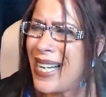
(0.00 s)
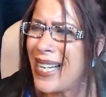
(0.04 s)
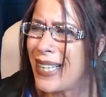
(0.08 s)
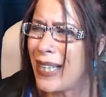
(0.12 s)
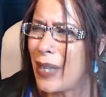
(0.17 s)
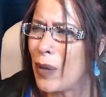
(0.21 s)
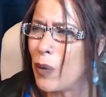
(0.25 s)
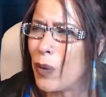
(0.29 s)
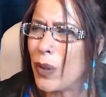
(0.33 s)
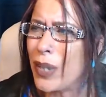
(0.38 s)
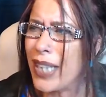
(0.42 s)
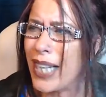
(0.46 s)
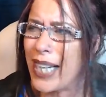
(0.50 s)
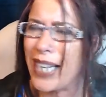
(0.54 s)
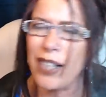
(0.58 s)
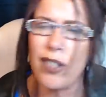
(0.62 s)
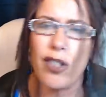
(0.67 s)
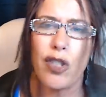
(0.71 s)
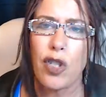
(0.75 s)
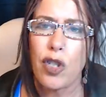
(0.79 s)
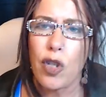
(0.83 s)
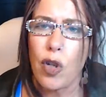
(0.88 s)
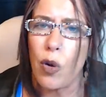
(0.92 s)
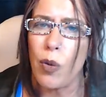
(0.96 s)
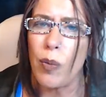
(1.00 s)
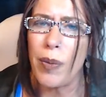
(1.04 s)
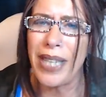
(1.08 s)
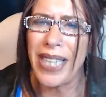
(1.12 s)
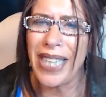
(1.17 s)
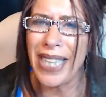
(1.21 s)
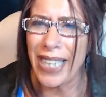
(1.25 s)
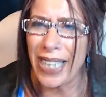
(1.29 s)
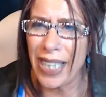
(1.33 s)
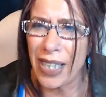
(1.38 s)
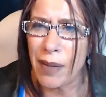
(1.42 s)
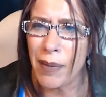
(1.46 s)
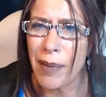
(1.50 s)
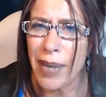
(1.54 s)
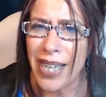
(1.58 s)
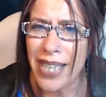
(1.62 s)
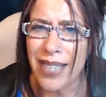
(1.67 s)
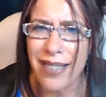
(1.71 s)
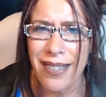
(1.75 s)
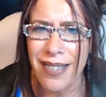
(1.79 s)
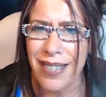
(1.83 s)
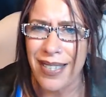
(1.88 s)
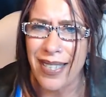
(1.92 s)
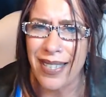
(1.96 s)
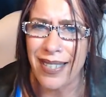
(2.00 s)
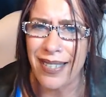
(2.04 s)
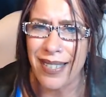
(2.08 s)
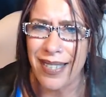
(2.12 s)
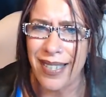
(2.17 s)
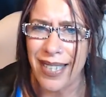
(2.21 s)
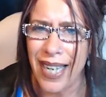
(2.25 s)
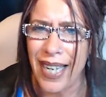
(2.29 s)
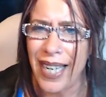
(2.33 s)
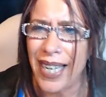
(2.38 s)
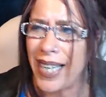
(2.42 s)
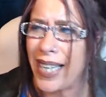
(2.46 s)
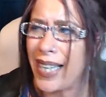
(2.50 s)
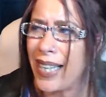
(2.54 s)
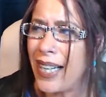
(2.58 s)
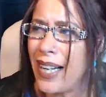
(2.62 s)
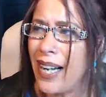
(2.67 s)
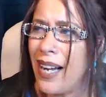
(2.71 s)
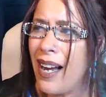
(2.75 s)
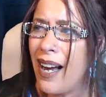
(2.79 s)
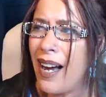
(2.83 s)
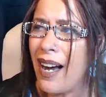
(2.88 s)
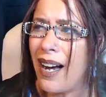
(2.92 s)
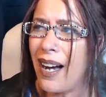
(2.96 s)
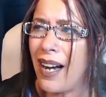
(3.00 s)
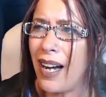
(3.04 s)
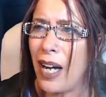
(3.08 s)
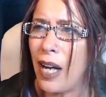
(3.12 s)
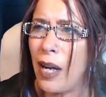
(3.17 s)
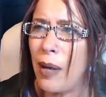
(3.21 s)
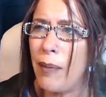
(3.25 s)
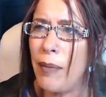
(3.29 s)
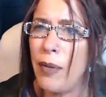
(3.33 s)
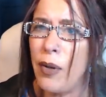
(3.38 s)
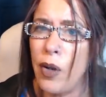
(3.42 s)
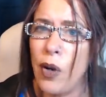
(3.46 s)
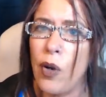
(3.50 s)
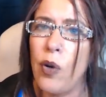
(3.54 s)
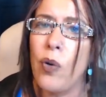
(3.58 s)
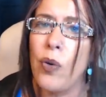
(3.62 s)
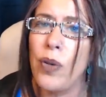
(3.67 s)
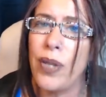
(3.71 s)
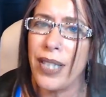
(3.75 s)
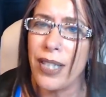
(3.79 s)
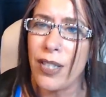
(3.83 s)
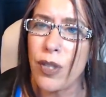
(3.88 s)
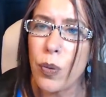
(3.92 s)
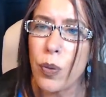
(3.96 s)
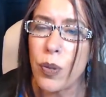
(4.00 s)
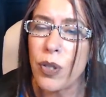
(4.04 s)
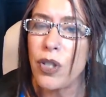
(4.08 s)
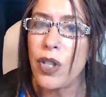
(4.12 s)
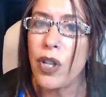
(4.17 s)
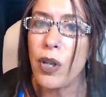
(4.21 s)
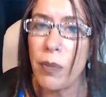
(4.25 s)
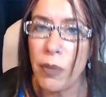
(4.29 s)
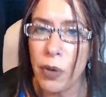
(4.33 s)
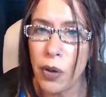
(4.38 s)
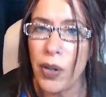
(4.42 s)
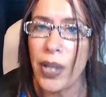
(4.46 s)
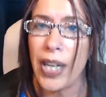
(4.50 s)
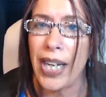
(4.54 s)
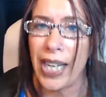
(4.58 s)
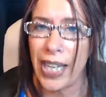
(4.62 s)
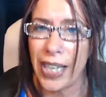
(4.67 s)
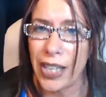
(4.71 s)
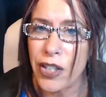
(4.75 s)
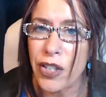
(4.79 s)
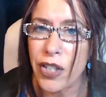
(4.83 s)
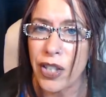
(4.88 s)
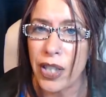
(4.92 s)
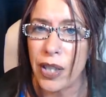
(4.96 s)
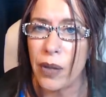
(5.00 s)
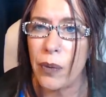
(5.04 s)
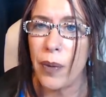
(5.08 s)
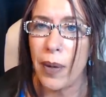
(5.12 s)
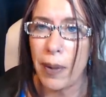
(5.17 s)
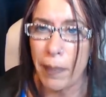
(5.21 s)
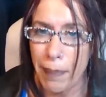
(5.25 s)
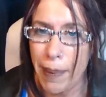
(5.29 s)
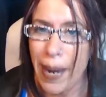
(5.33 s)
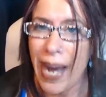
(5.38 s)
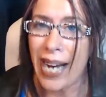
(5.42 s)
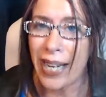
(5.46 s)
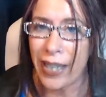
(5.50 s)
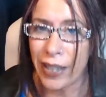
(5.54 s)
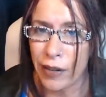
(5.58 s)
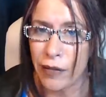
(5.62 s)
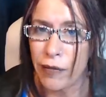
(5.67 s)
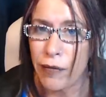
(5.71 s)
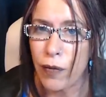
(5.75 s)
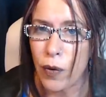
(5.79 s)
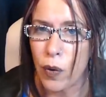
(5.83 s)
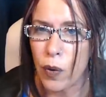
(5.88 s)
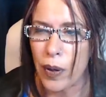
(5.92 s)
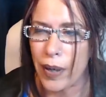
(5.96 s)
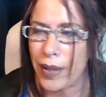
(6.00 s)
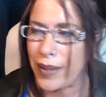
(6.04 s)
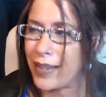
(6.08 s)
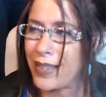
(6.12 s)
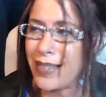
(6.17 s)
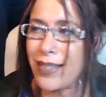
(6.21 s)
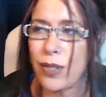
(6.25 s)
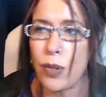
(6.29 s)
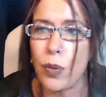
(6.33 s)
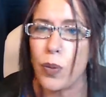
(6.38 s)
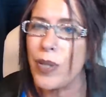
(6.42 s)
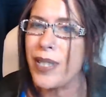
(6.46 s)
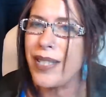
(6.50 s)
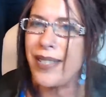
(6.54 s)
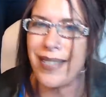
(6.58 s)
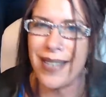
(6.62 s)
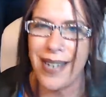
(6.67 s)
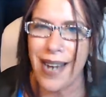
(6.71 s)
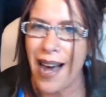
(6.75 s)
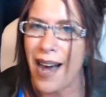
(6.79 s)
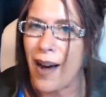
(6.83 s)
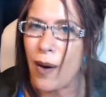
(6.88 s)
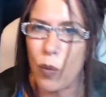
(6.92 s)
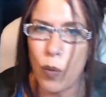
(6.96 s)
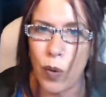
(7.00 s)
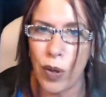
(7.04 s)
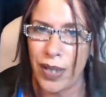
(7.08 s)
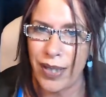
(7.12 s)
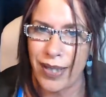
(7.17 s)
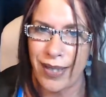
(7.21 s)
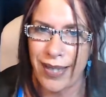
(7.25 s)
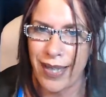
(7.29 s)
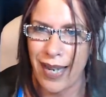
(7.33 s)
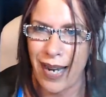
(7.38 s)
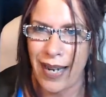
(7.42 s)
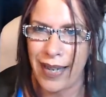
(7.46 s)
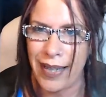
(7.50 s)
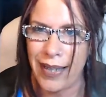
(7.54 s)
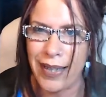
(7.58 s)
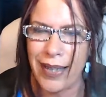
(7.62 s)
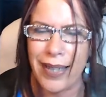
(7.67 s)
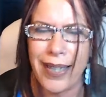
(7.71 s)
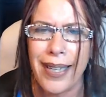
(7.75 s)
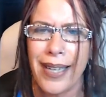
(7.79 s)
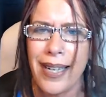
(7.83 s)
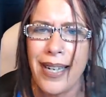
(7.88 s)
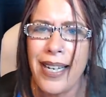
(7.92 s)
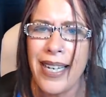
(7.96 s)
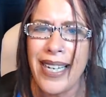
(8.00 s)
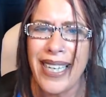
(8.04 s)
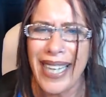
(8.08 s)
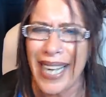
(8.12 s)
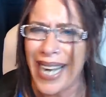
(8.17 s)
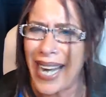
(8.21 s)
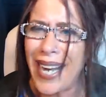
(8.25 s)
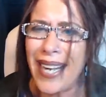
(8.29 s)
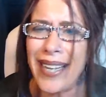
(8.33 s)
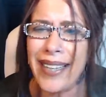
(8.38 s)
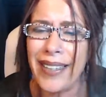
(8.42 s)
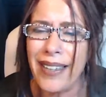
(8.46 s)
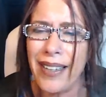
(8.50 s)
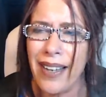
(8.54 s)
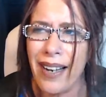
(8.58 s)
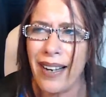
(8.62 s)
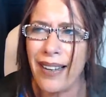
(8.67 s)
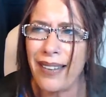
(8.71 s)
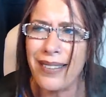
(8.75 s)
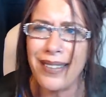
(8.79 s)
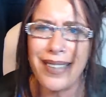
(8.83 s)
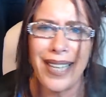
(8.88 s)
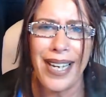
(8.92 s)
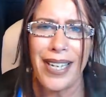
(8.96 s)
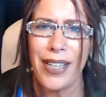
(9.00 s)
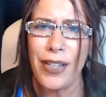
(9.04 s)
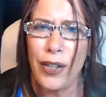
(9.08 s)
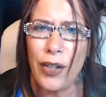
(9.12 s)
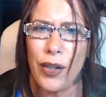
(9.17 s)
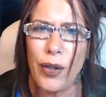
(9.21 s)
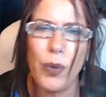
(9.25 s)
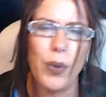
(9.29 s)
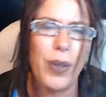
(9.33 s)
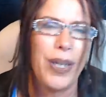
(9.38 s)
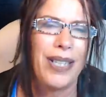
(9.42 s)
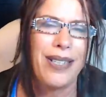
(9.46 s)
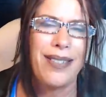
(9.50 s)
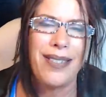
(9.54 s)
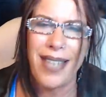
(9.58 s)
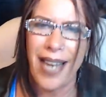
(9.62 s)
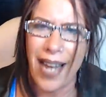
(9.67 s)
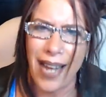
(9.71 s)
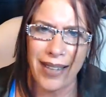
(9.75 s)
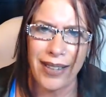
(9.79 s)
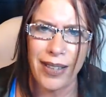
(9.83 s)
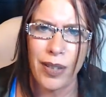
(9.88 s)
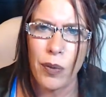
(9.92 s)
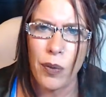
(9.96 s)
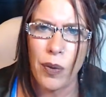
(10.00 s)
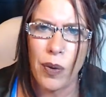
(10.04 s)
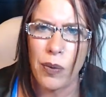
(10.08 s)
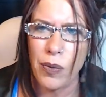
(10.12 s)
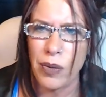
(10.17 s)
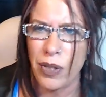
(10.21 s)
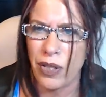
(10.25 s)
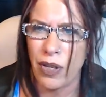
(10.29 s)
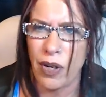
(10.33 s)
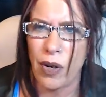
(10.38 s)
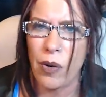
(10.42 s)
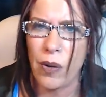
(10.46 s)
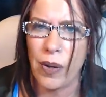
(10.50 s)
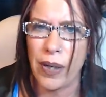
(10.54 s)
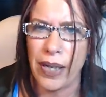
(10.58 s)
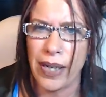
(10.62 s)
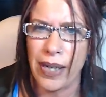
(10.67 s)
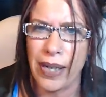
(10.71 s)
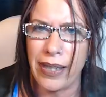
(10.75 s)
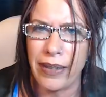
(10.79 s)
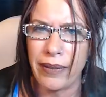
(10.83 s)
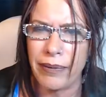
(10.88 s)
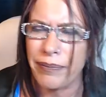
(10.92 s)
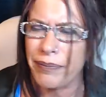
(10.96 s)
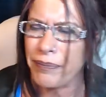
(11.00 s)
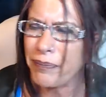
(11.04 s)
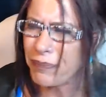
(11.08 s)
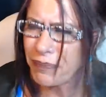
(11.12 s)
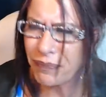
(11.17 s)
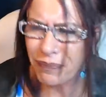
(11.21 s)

There were like so many emails to say, um, no, this was communication I went back and forth. This was not one sided. Ken uh, Len knew exactly what was going on.